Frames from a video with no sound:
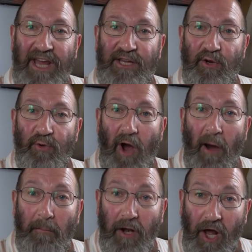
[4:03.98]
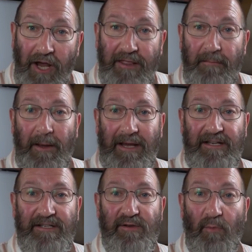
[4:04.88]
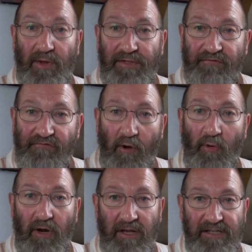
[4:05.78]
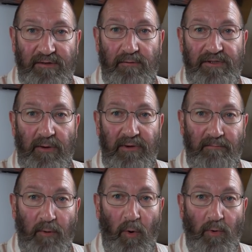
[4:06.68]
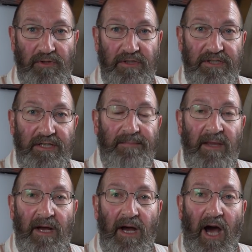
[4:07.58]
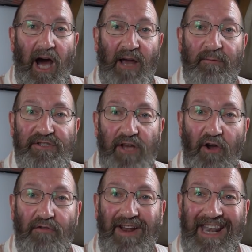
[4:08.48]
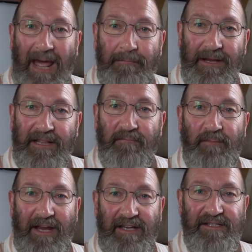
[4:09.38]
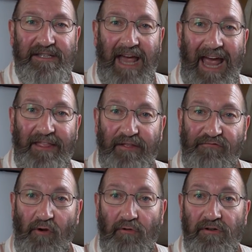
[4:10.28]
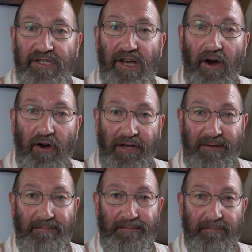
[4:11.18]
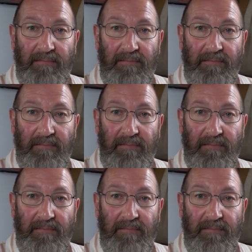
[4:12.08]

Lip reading: you apply the paint with the roller is also important. I was overlapping the paint at the wrong time.